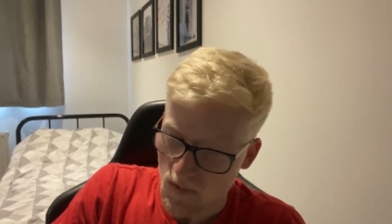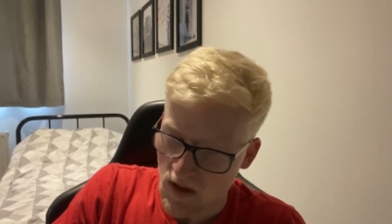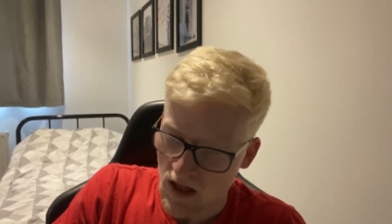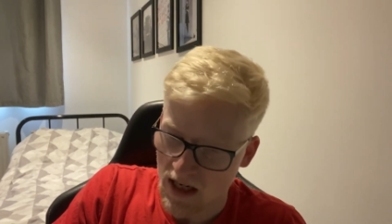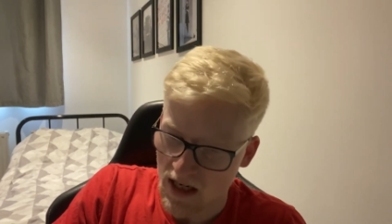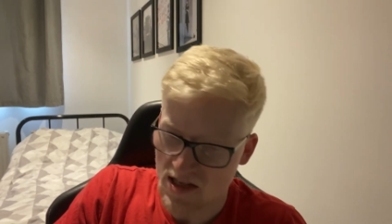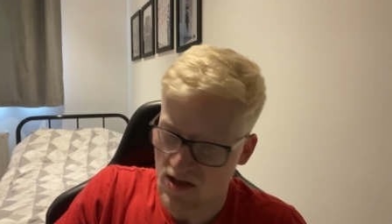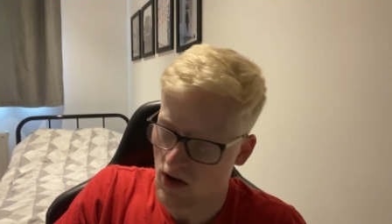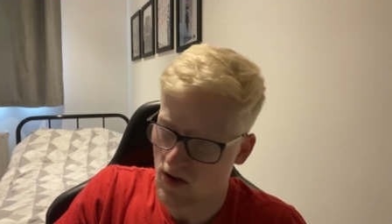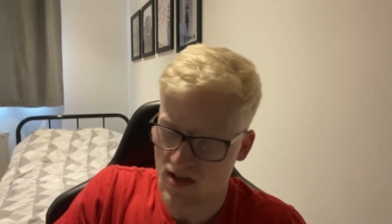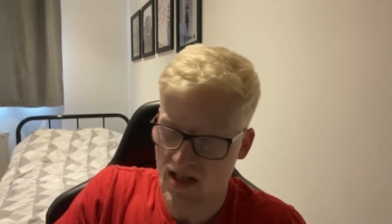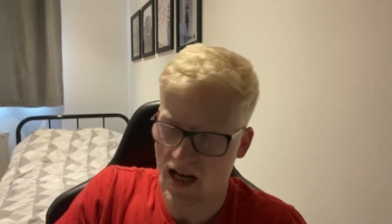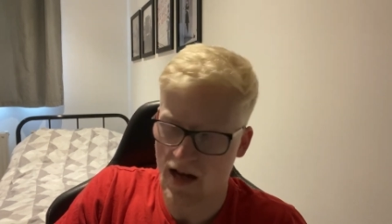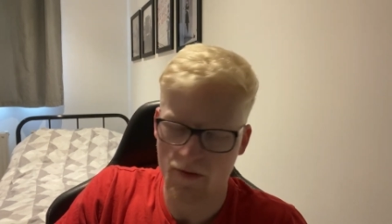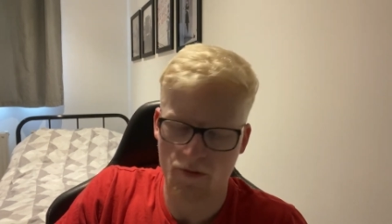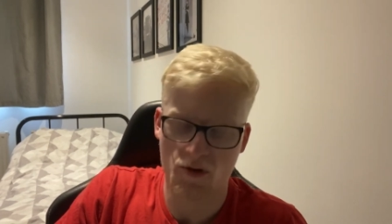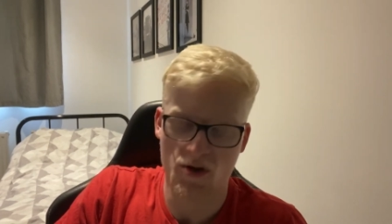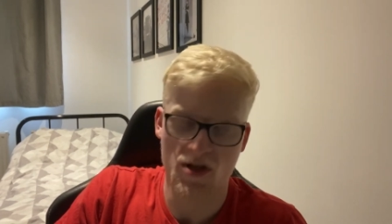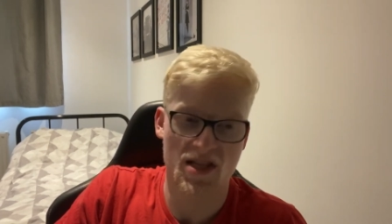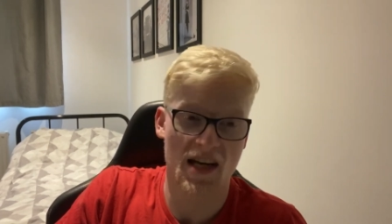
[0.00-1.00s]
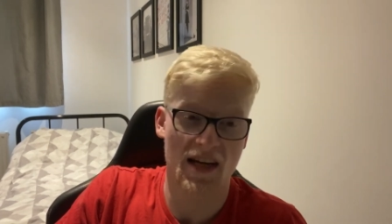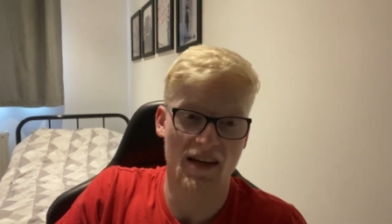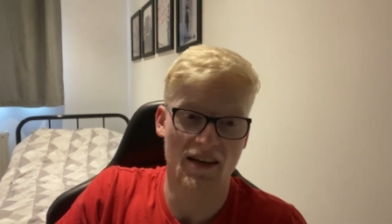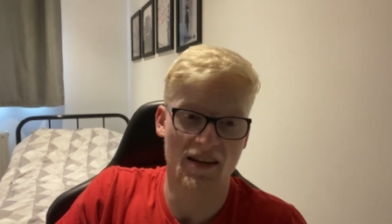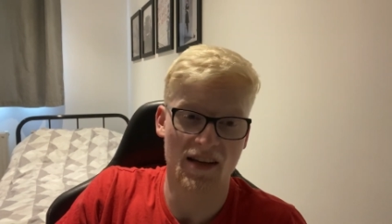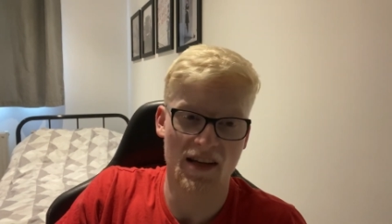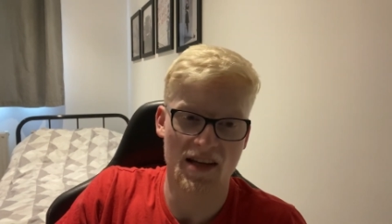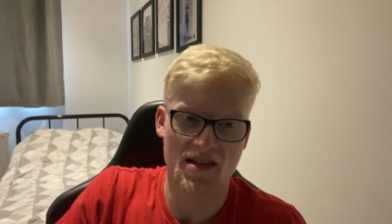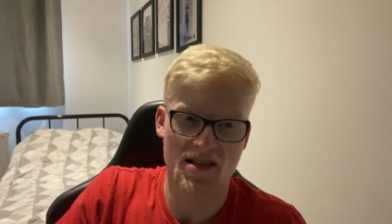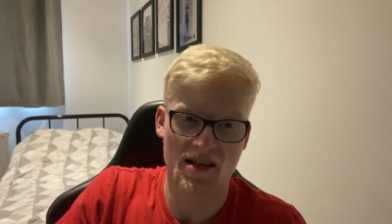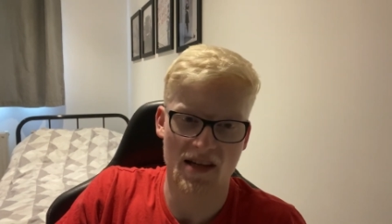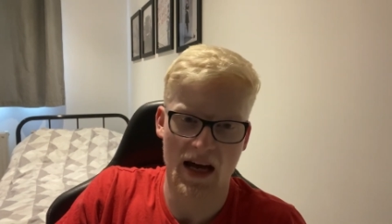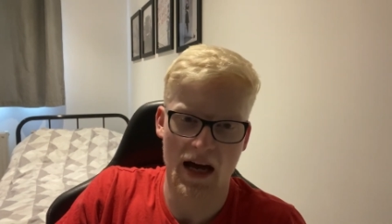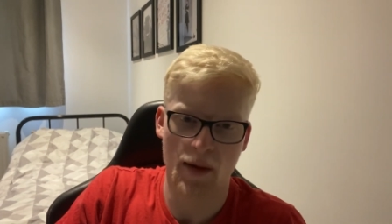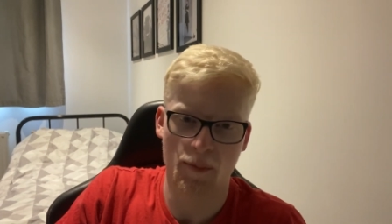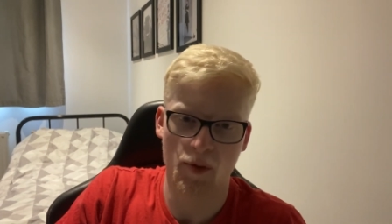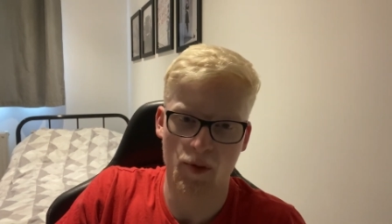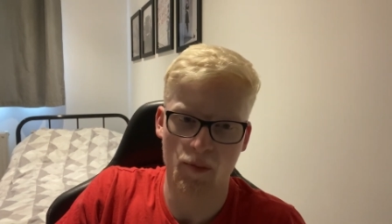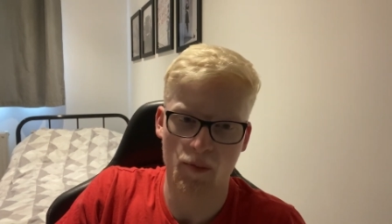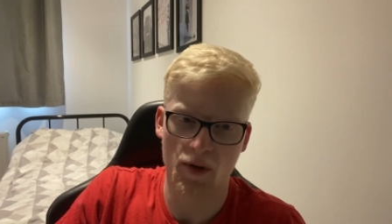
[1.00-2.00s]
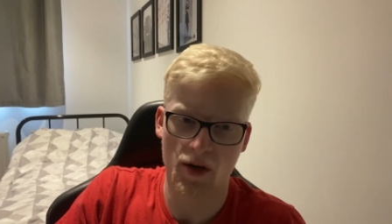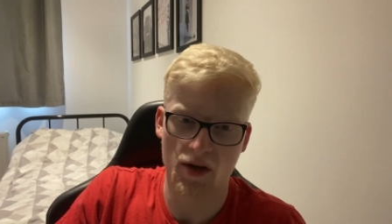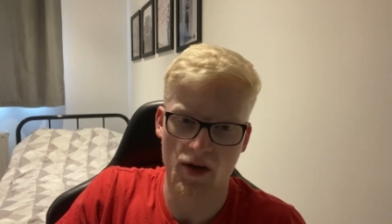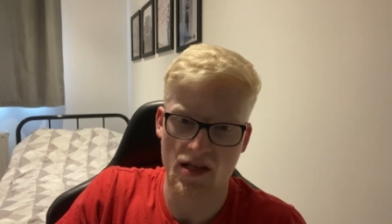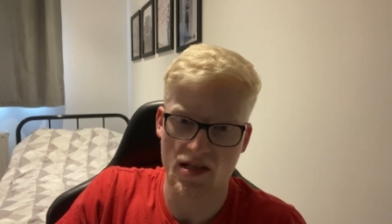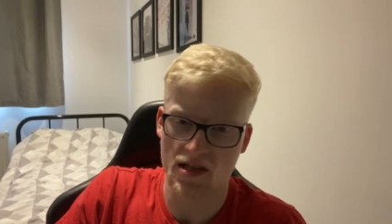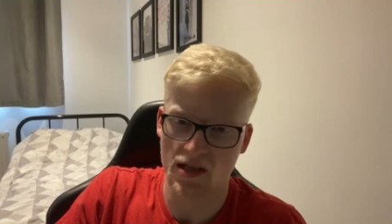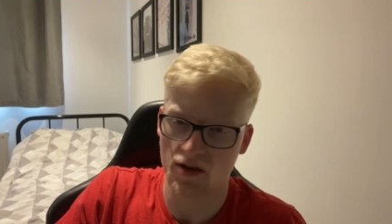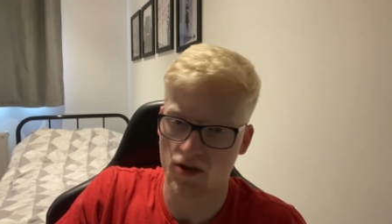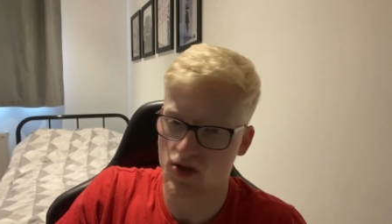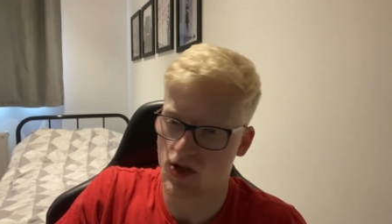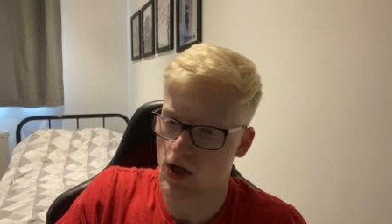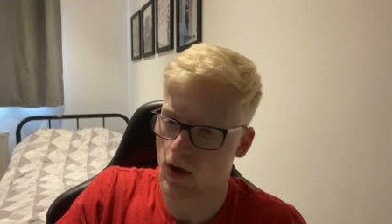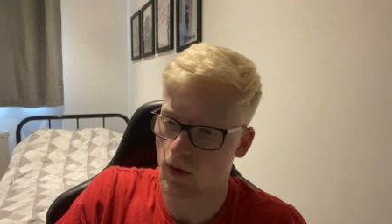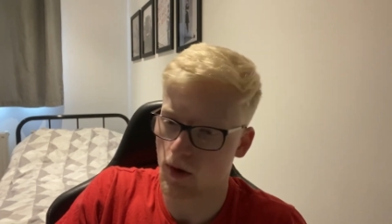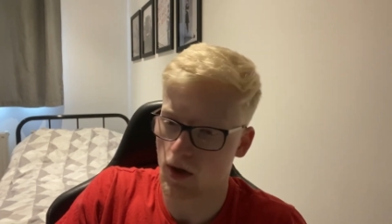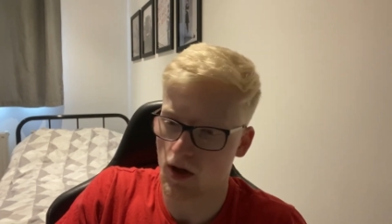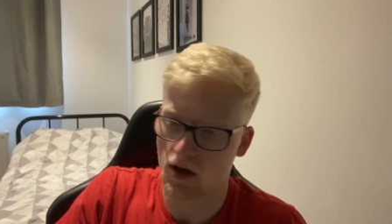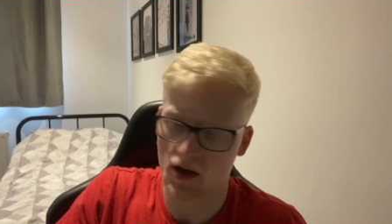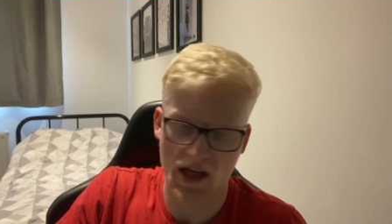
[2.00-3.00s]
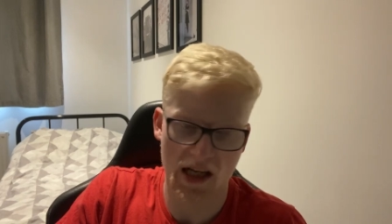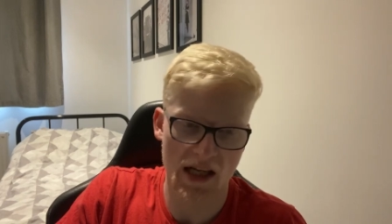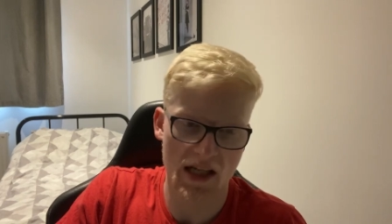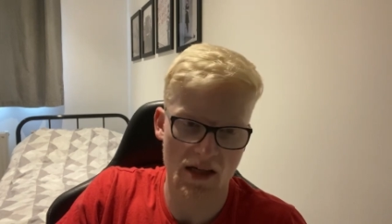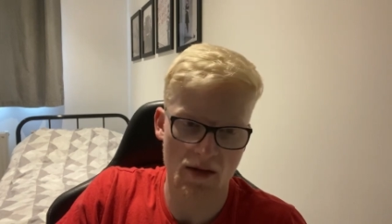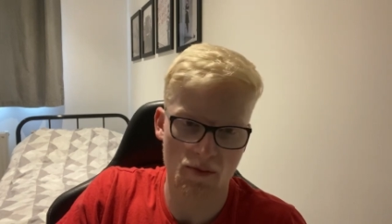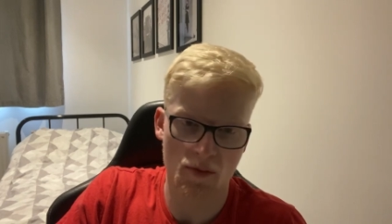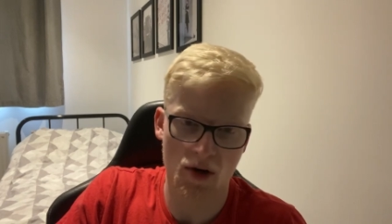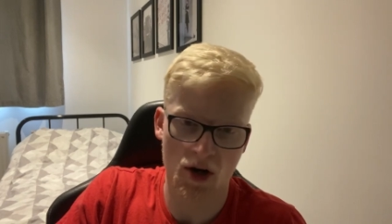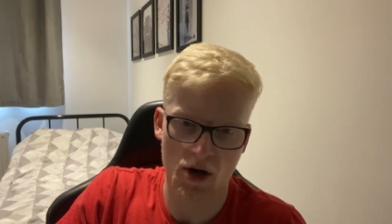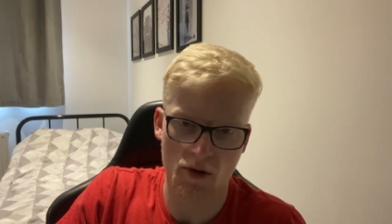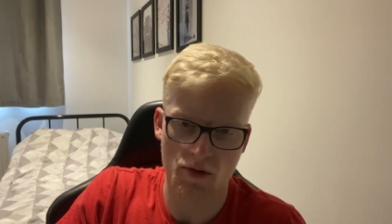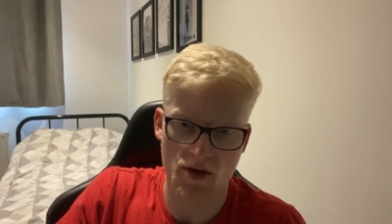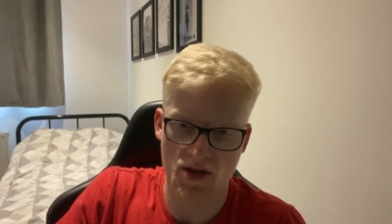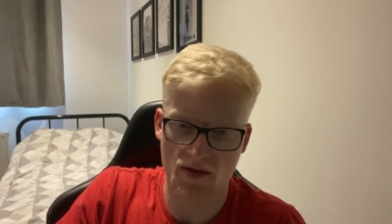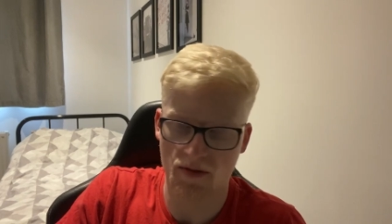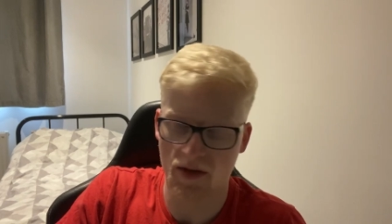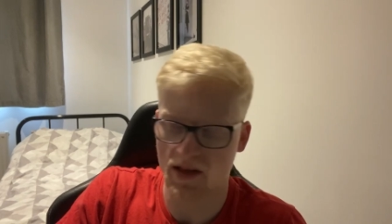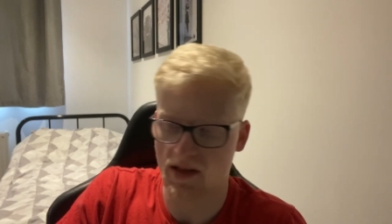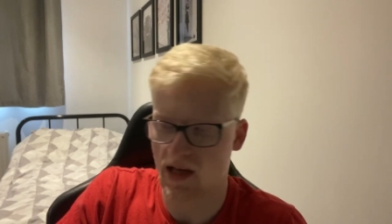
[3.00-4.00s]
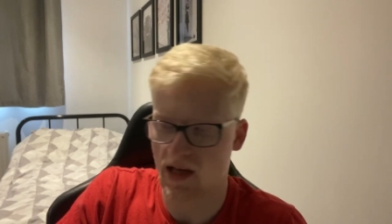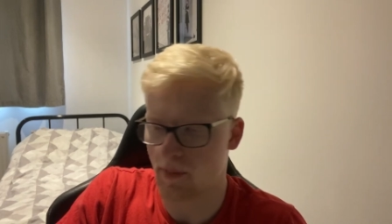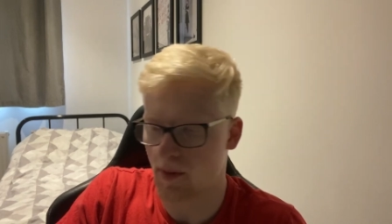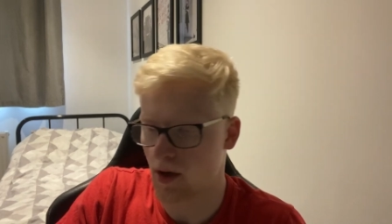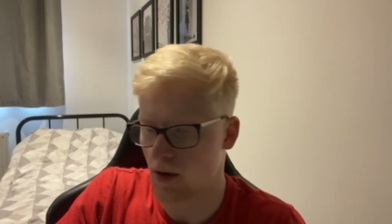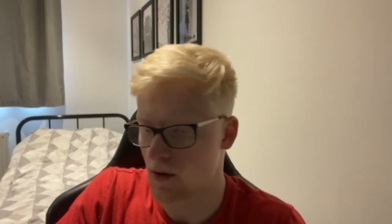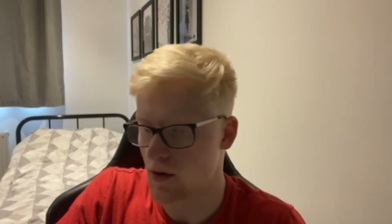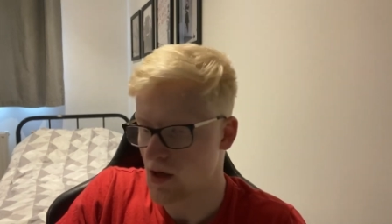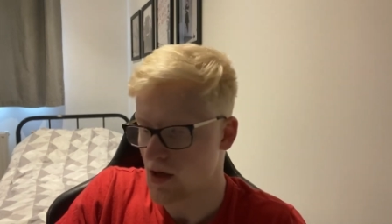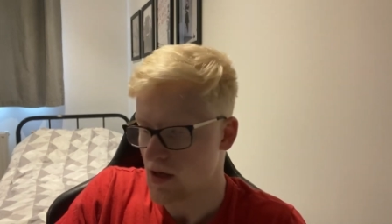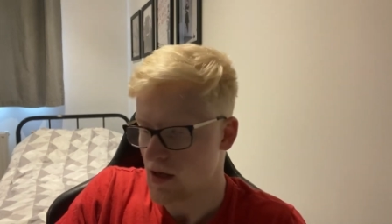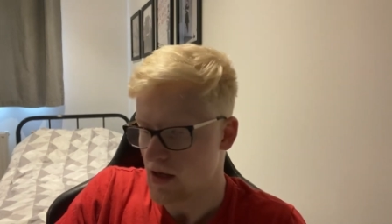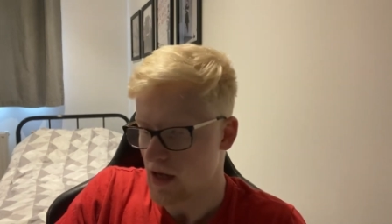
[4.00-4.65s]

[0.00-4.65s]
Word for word: he's not saying for a second that it's going to happen, but he said that Charlton are keen admirers of Ladapo.